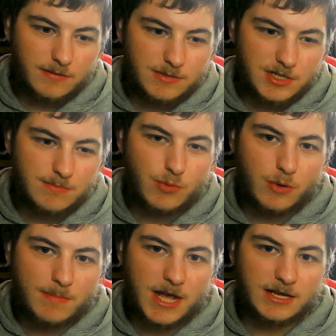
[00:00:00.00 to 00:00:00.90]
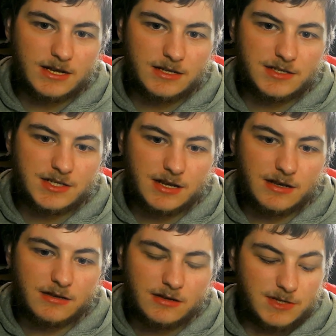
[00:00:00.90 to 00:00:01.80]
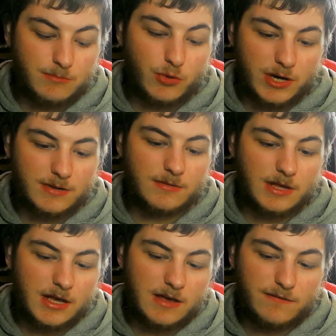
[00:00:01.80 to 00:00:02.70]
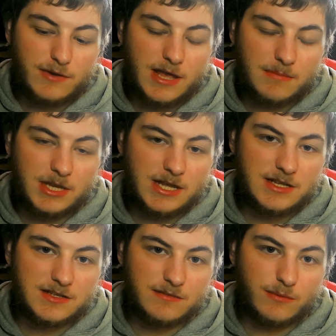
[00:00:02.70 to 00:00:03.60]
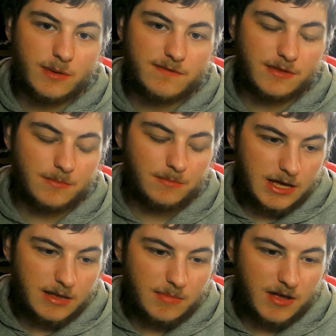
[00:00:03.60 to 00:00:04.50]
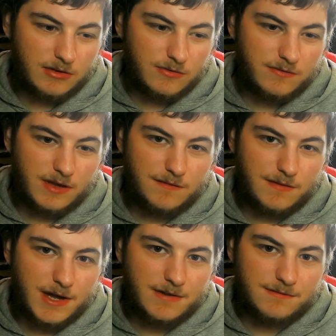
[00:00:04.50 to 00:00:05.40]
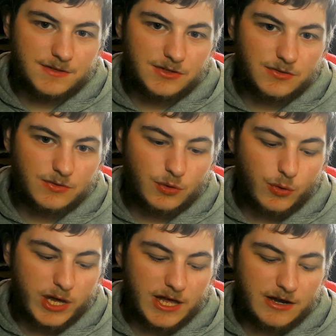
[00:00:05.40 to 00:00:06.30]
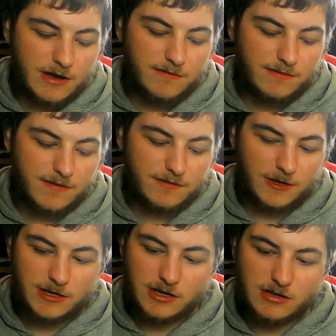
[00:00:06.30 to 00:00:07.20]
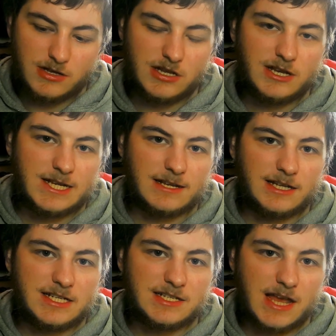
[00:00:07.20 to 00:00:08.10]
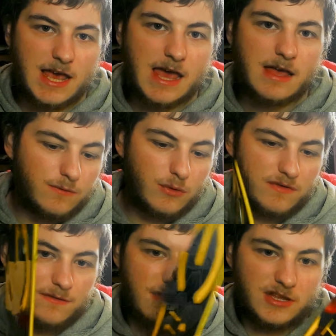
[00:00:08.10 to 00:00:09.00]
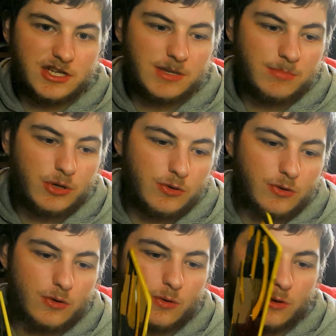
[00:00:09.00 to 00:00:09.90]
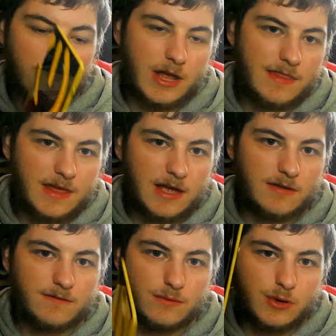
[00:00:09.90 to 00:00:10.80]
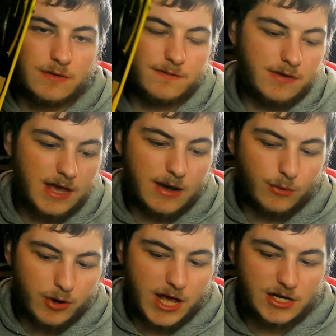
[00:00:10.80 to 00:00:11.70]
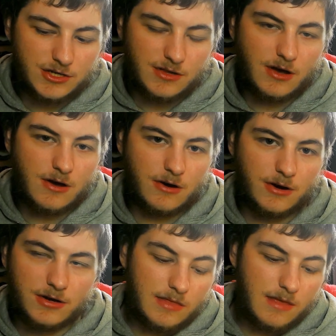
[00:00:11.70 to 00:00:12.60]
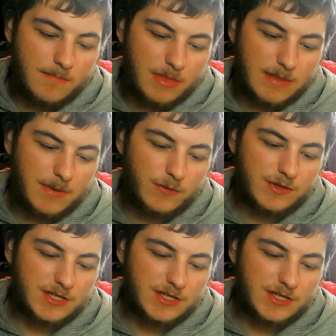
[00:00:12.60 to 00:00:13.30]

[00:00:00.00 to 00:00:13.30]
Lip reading: some more magnets and some more 3M adhesive with them. I don't think 5's quite enough. I think you need at least 8. 4 for the GPU core and then 4 for the outer edge of the card. The mounting